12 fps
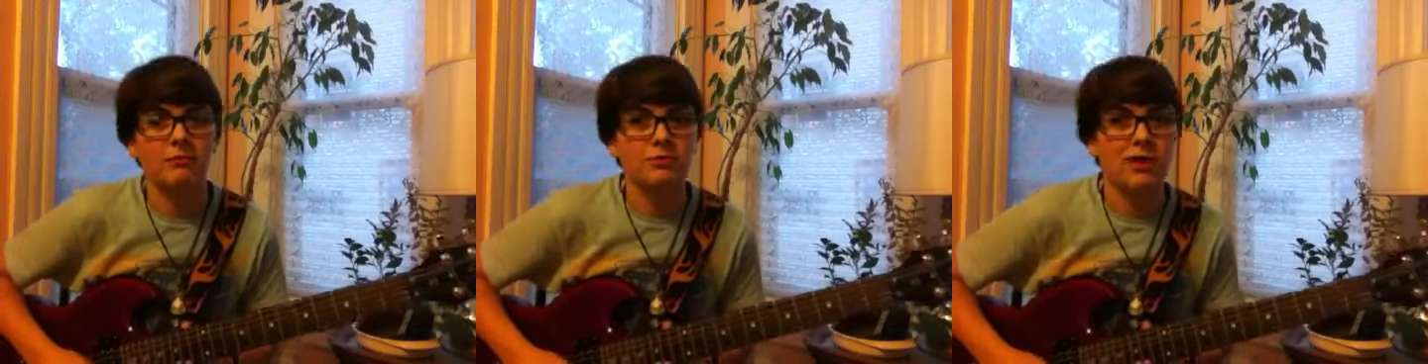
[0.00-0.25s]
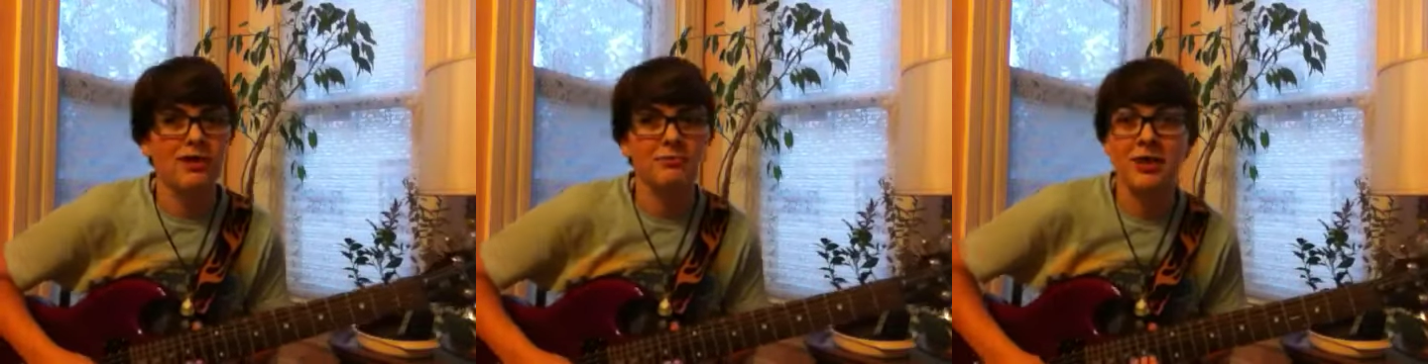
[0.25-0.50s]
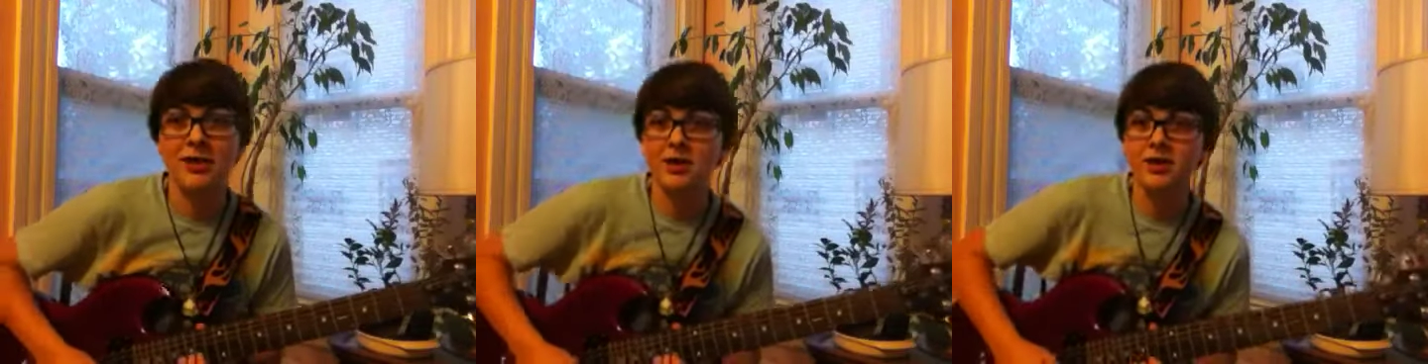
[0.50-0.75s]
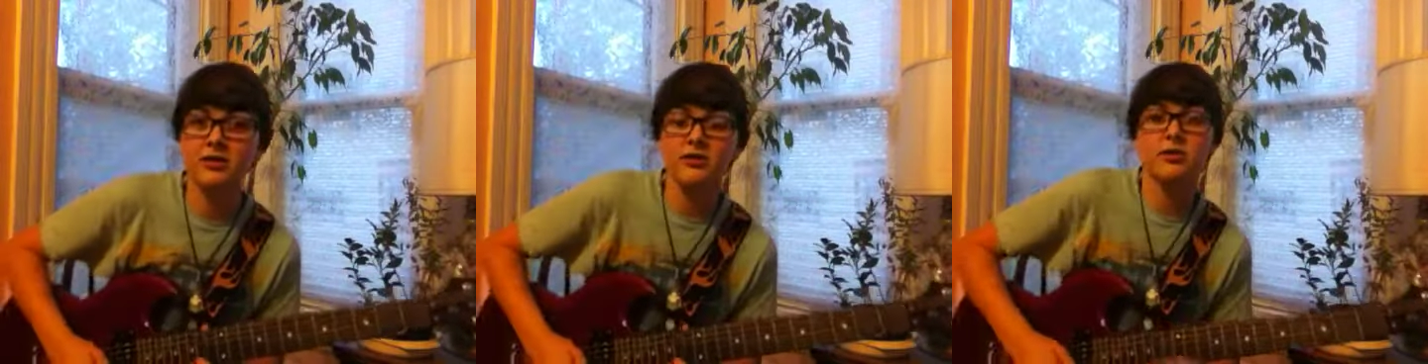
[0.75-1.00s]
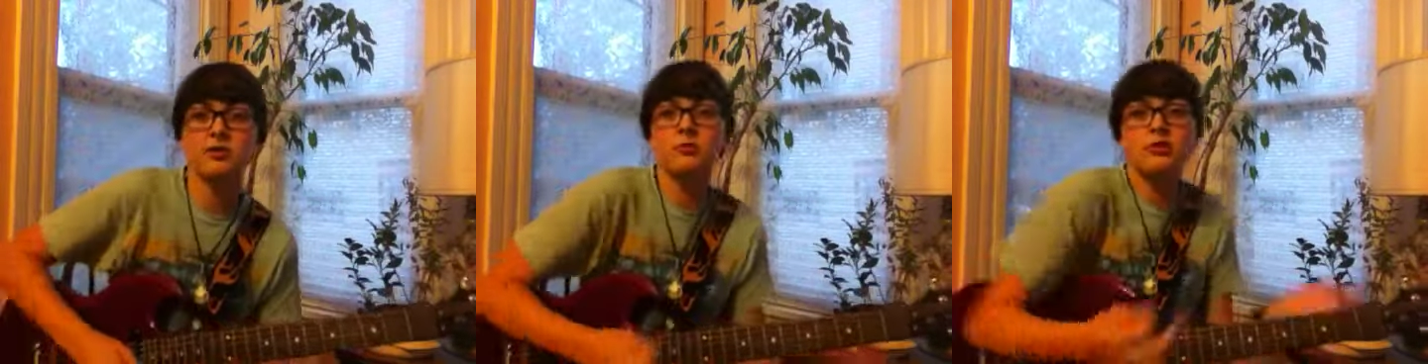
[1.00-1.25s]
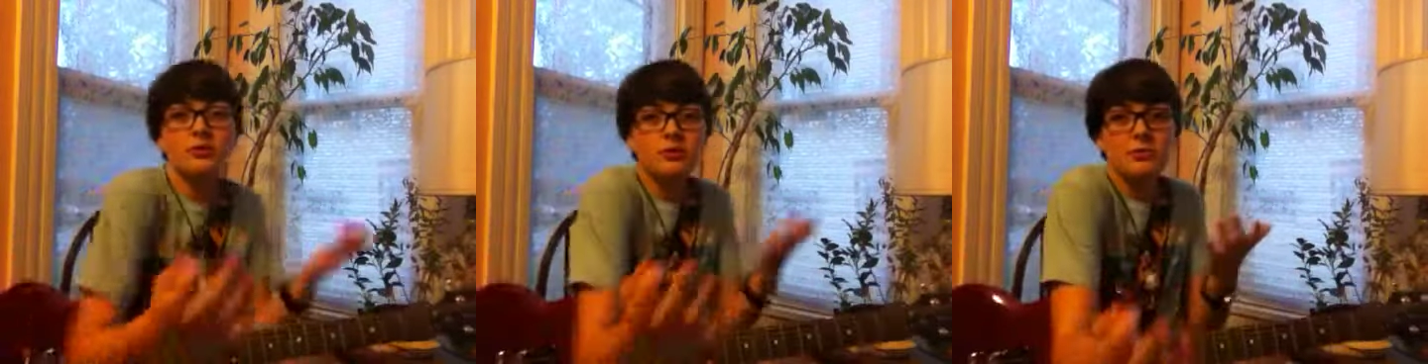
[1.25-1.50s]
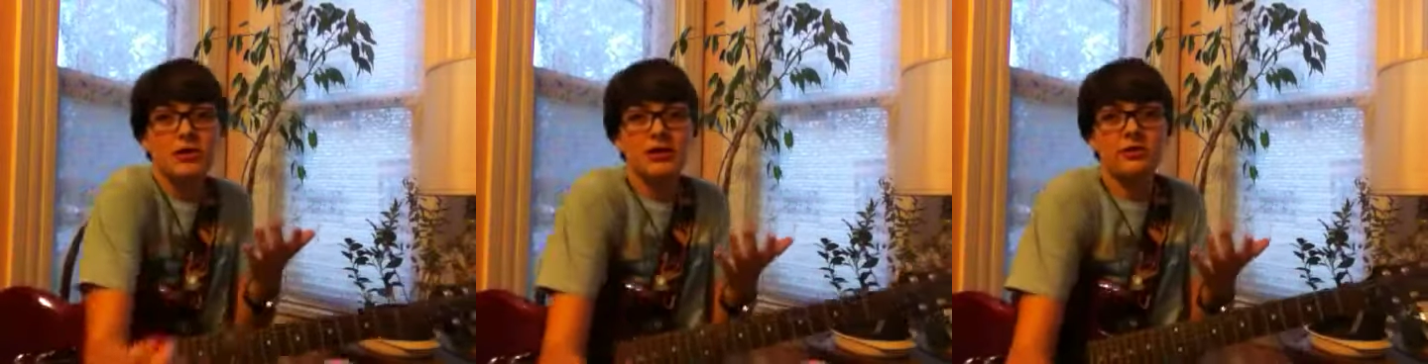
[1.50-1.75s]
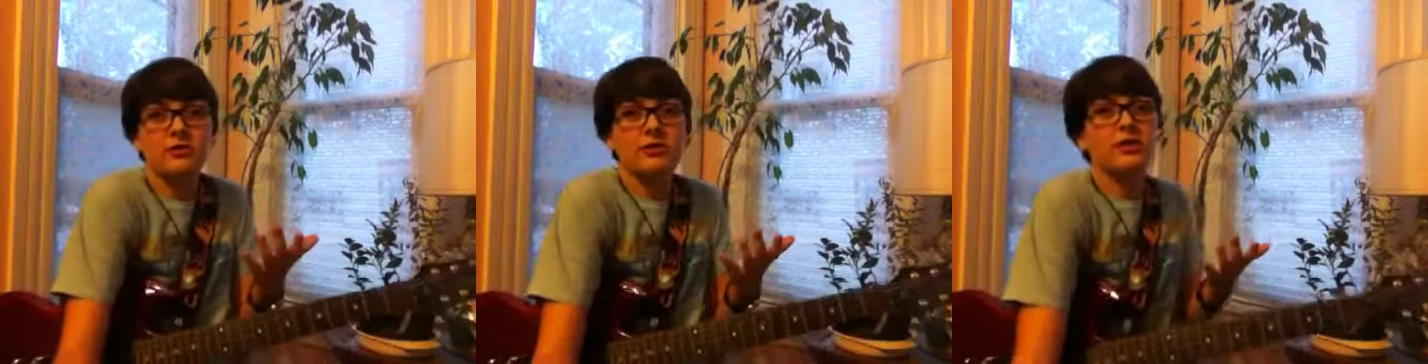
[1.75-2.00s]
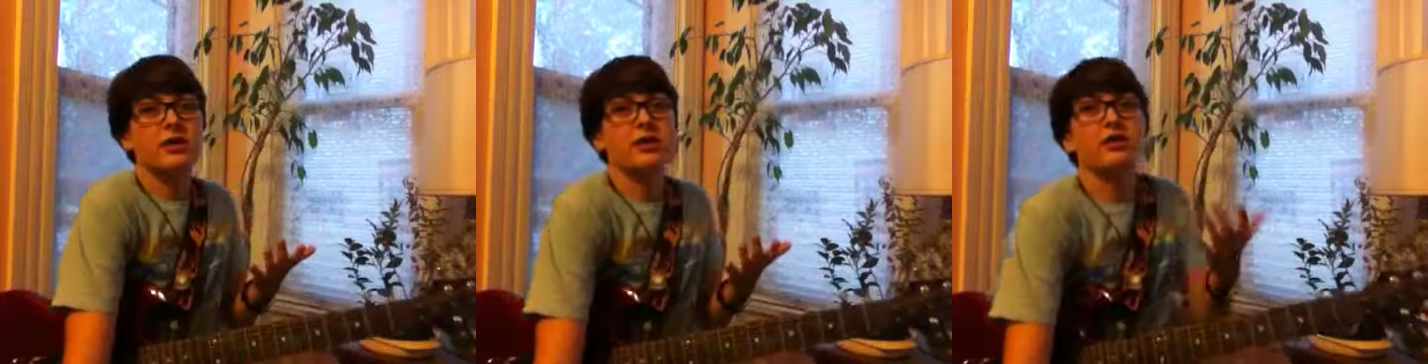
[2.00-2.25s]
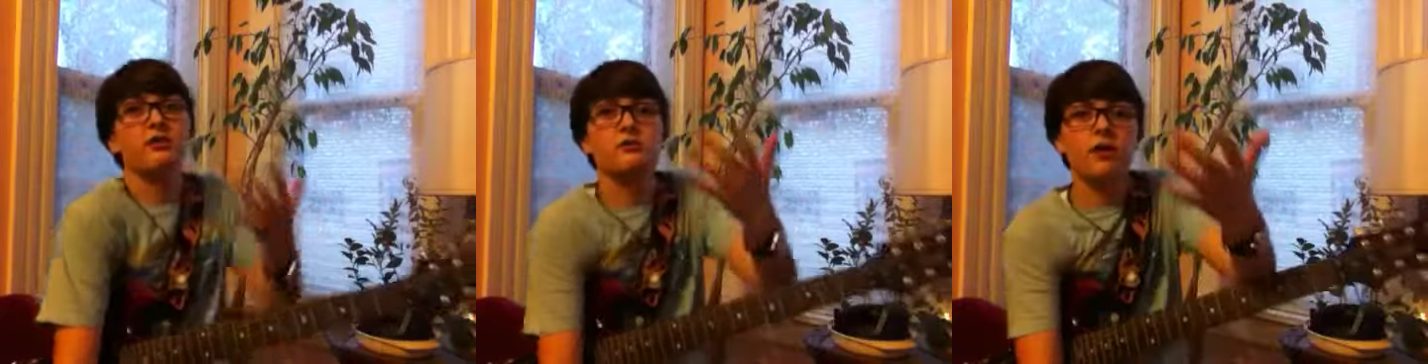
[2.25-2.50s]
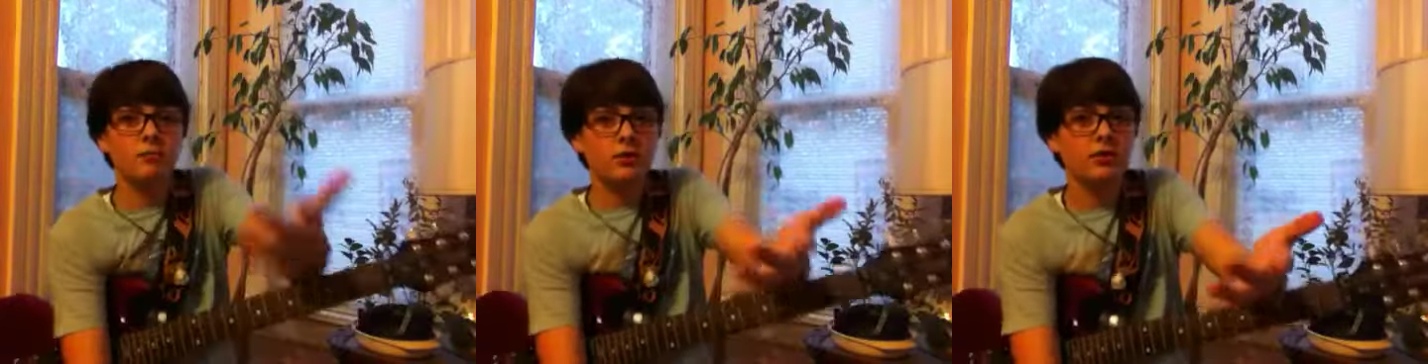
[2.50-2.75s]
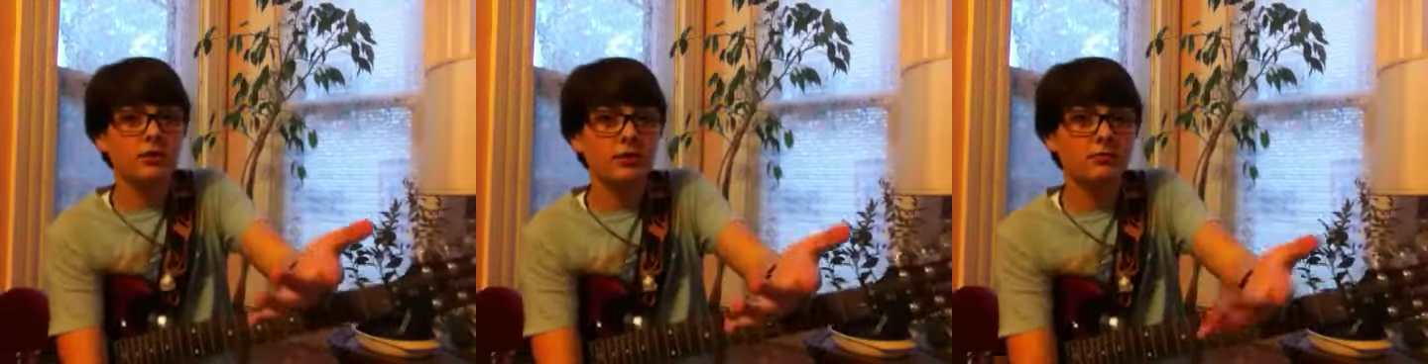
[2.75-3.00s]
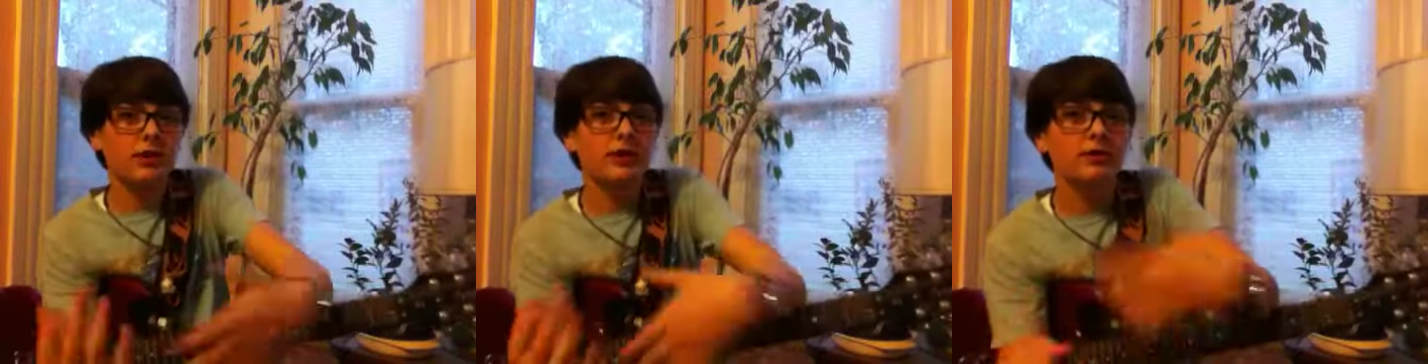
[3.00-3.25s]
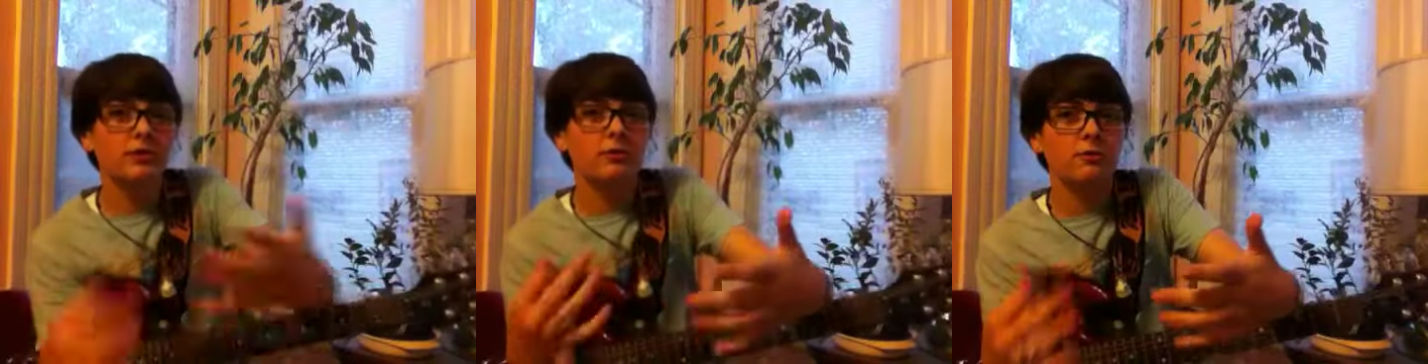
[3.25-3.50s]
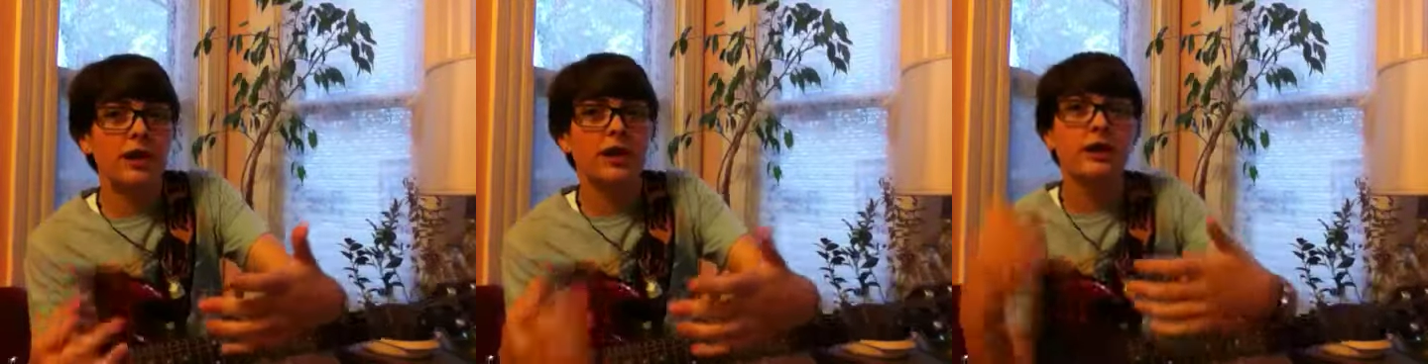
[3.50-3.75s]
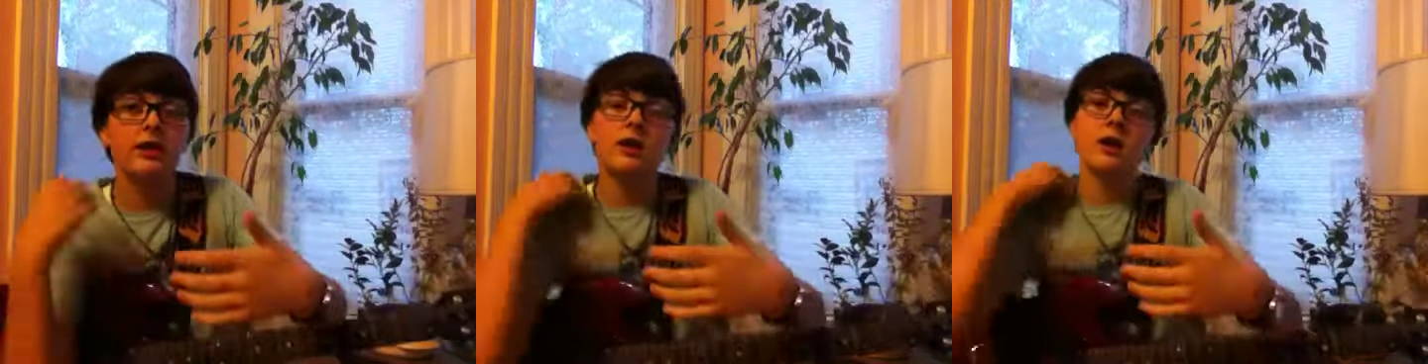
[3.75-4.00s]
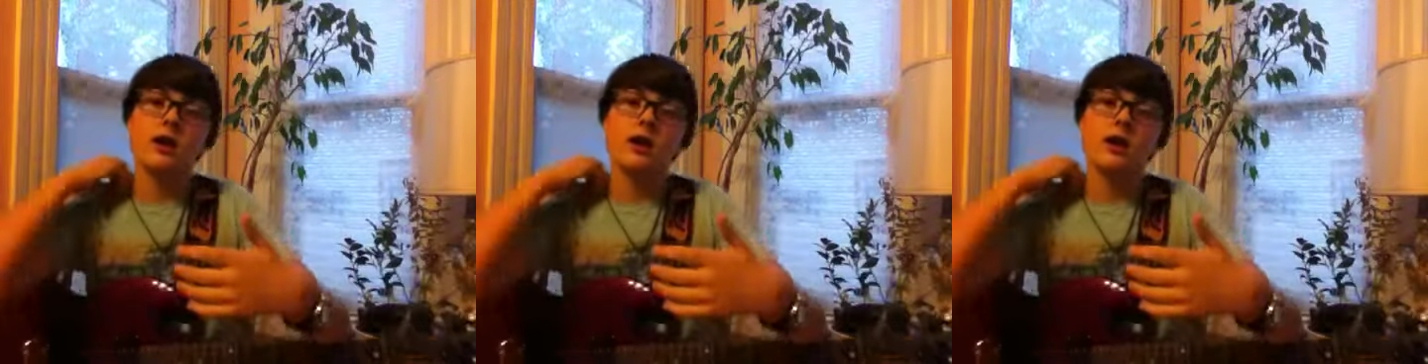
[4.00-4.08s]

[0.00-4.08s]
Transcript: jazz band either. So it's going to be interesting. The drummers seem like they're okay.